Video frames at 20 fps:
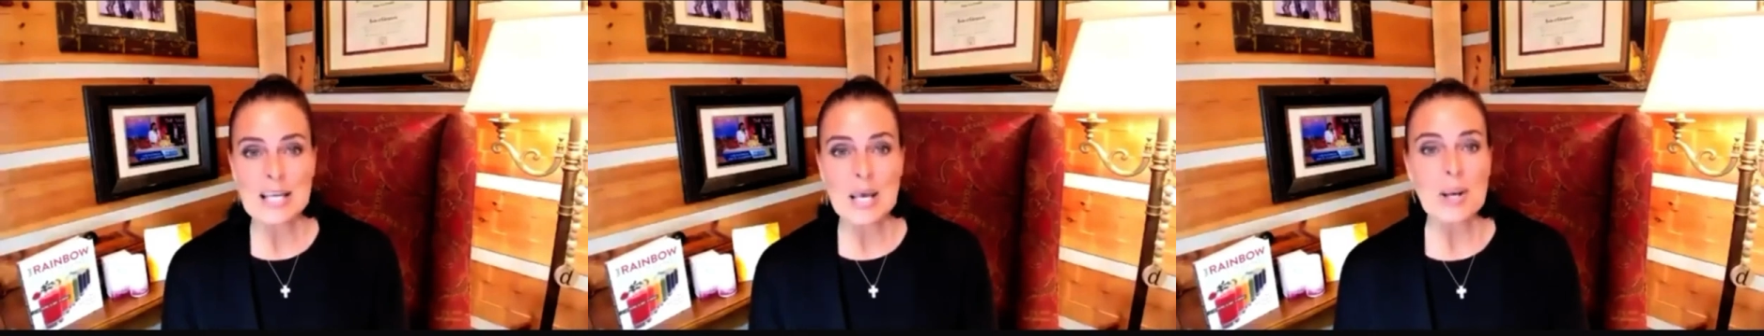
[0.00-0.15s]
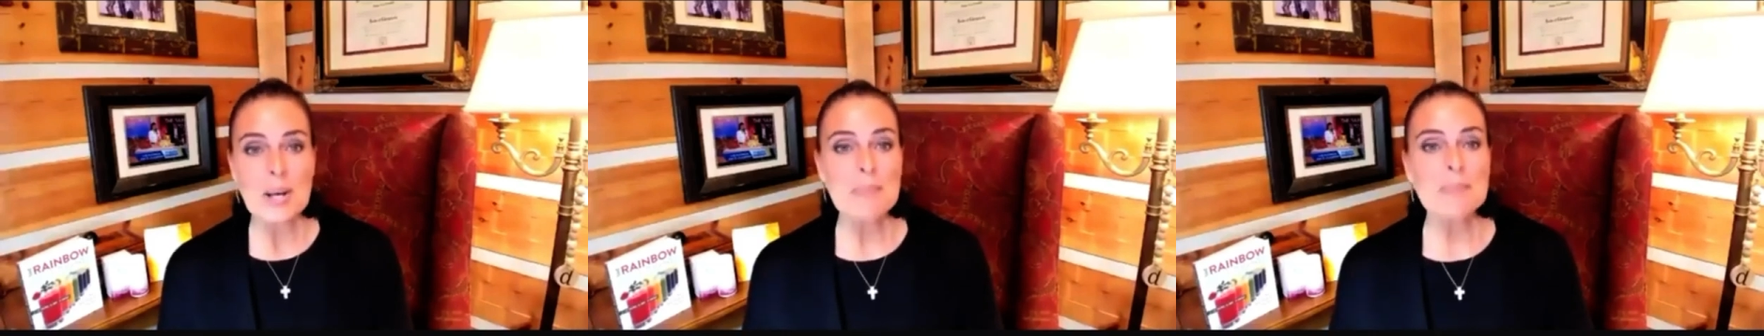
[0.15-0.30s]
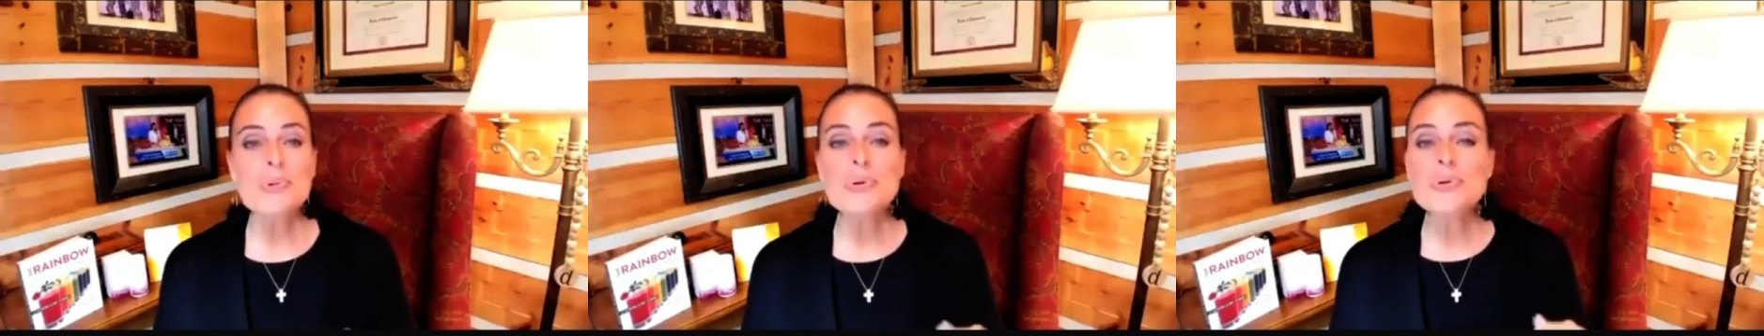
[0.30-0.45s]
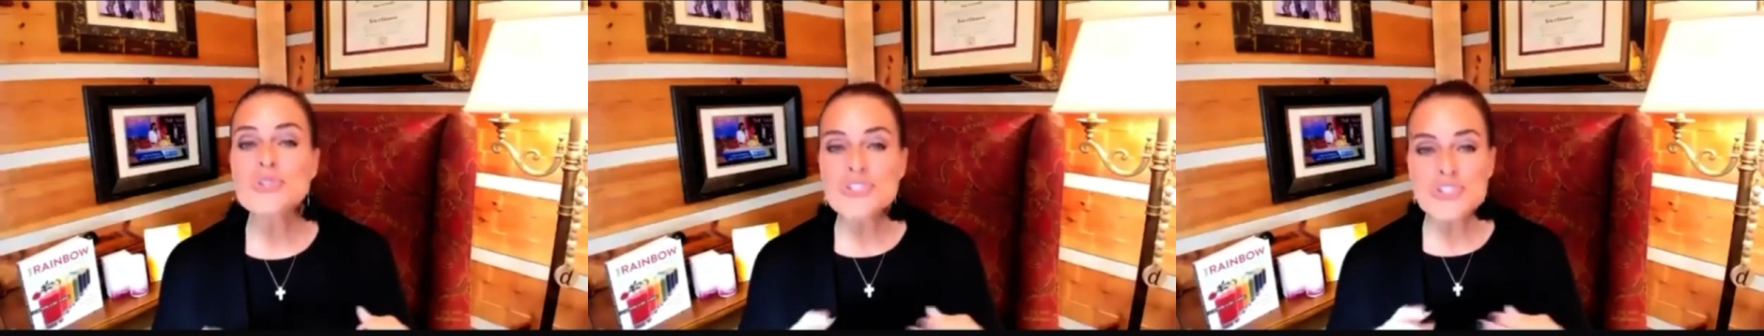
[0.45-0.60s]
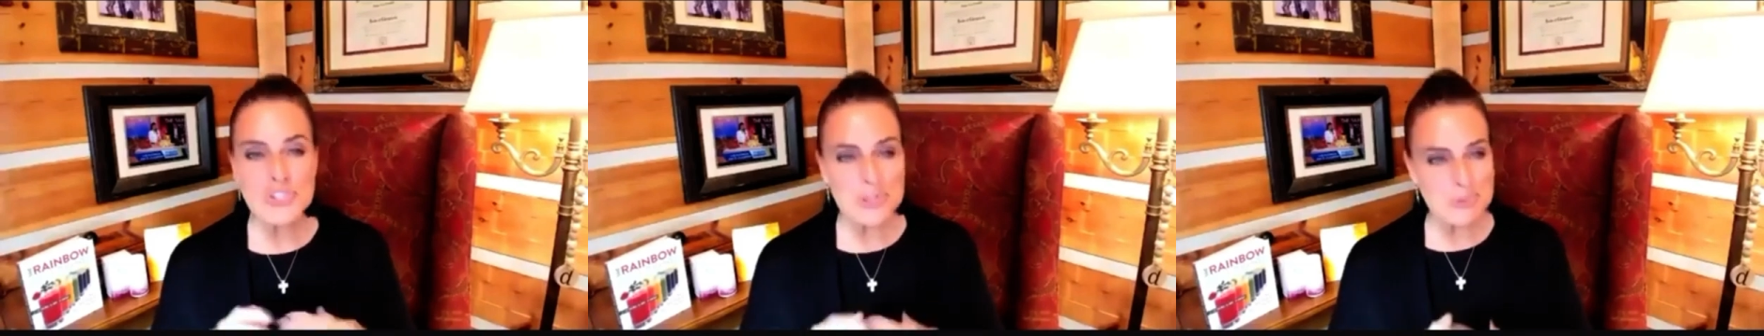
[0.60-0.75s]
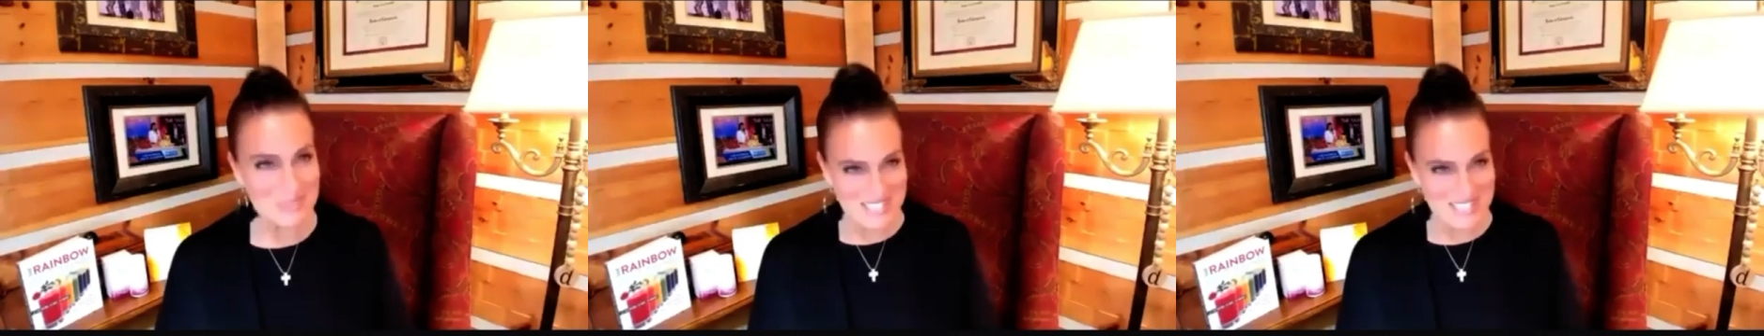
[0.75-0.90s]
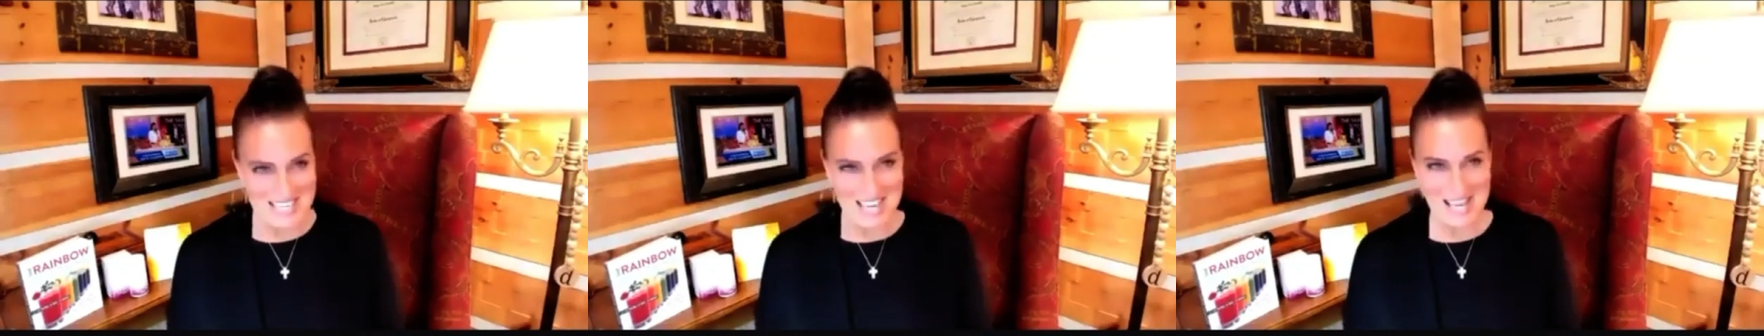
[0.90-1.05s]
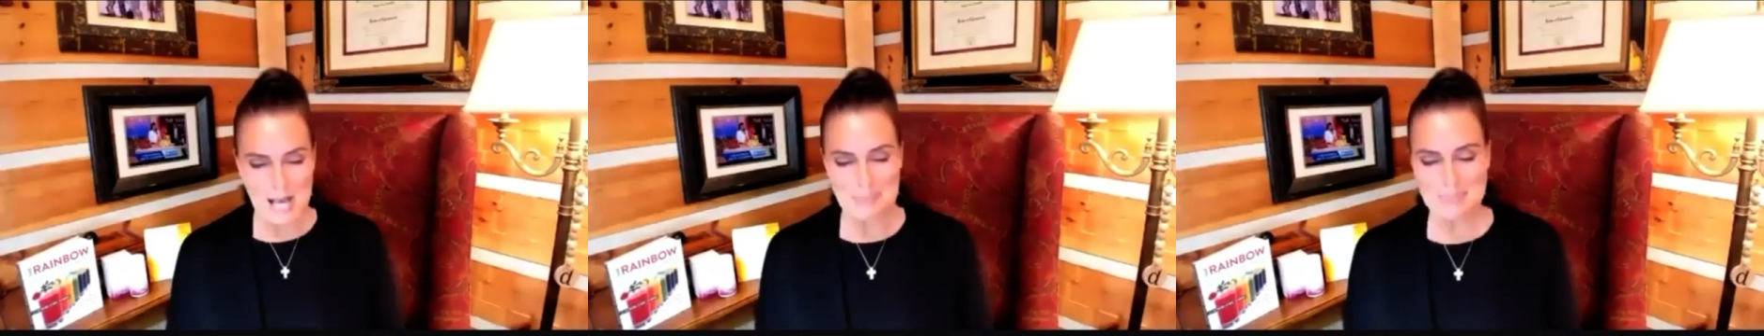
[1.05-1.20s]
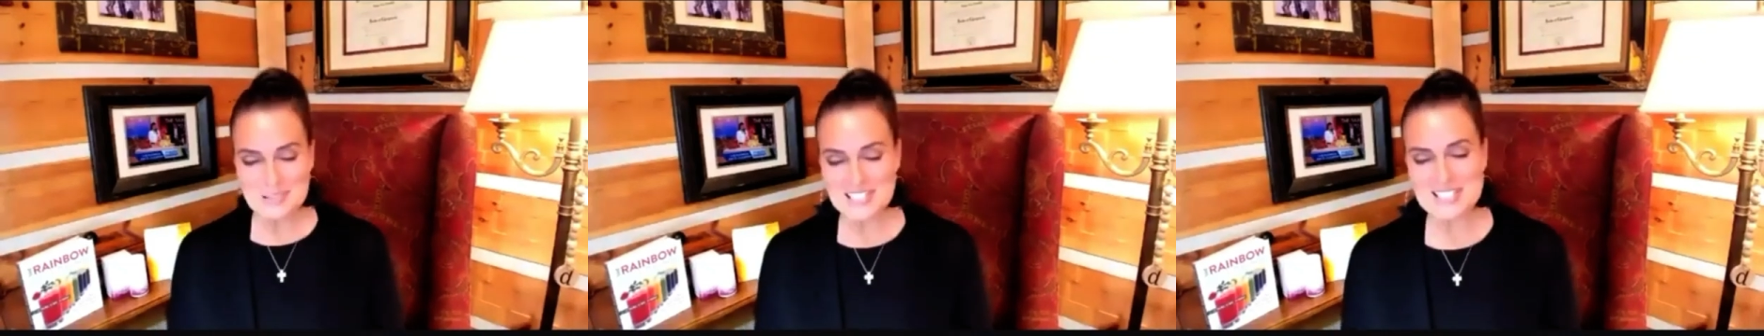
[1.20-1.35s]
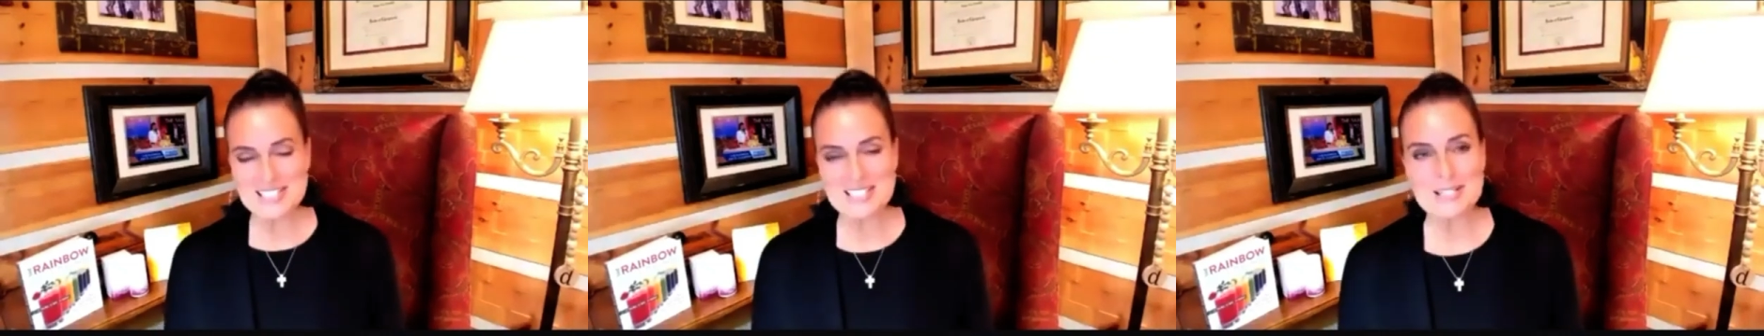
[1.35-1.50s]
boost your
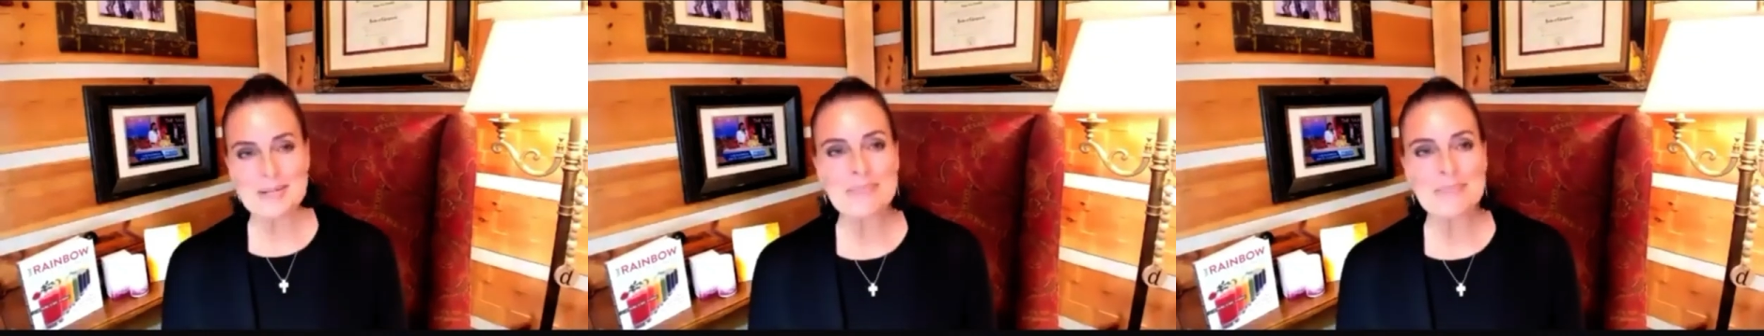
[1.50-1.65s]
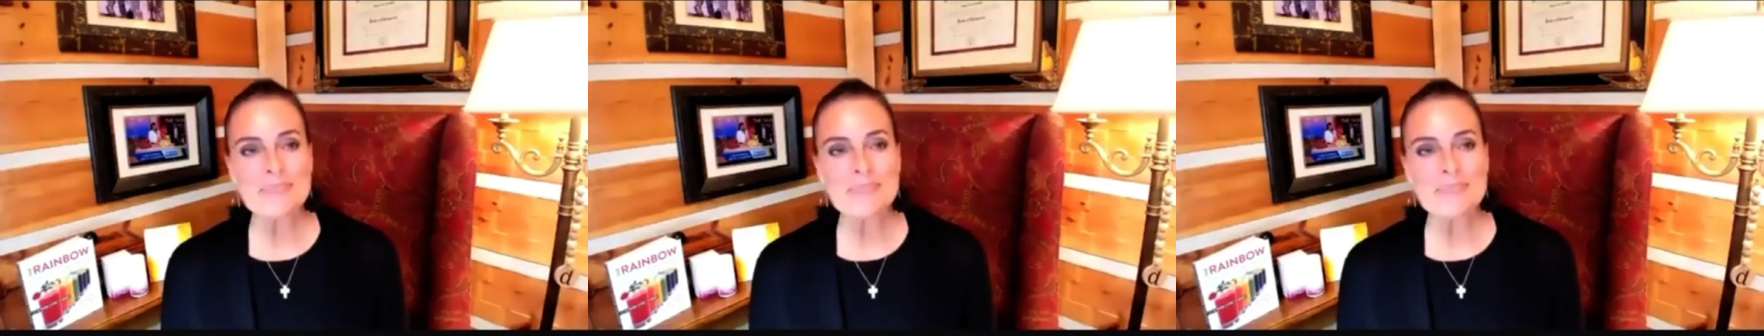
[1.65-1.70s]
metabolism.